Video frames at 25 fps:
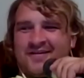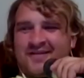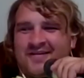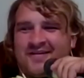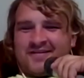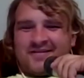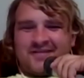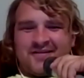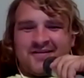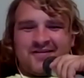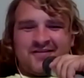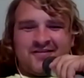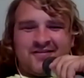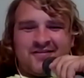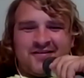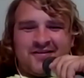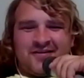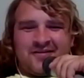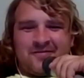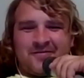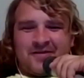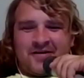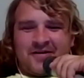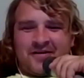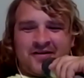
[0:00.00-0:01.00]
saw this
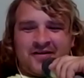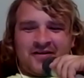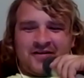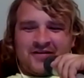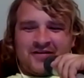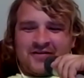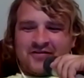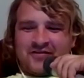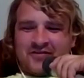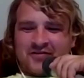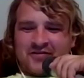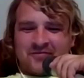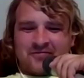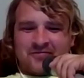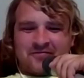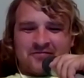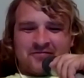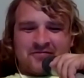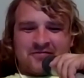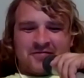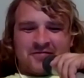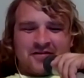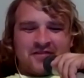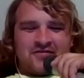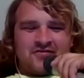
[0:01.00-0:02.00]
thing about like there's some
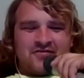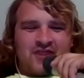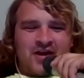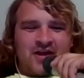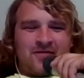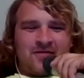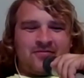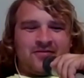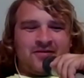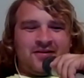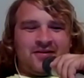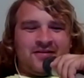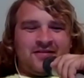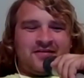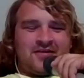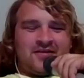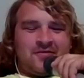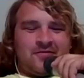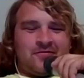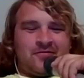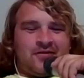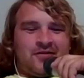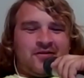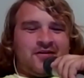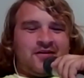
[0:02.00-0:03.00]
Japanese
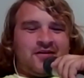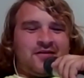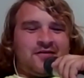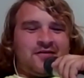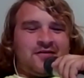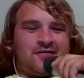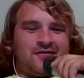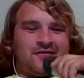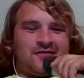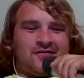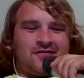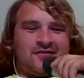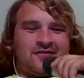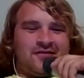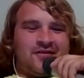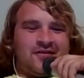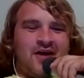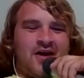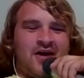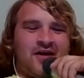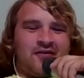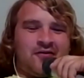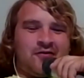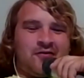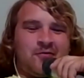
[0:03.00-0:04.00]
company that gives
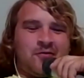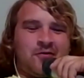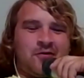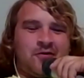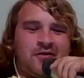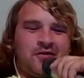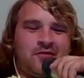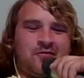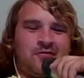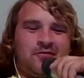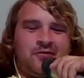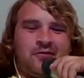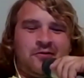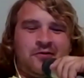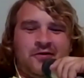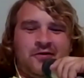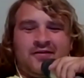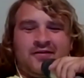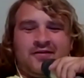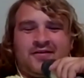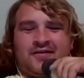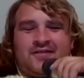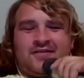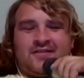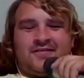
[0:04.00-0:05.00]
non-smoking
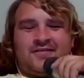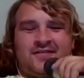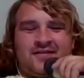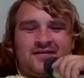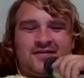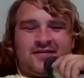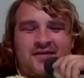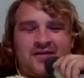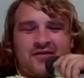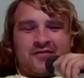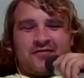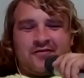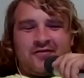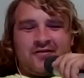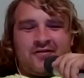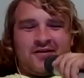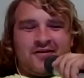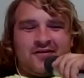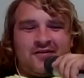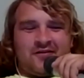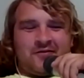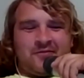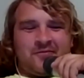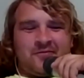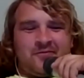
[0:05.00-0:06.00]
employees like 6 extra
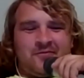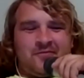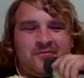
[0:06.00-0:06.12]
days of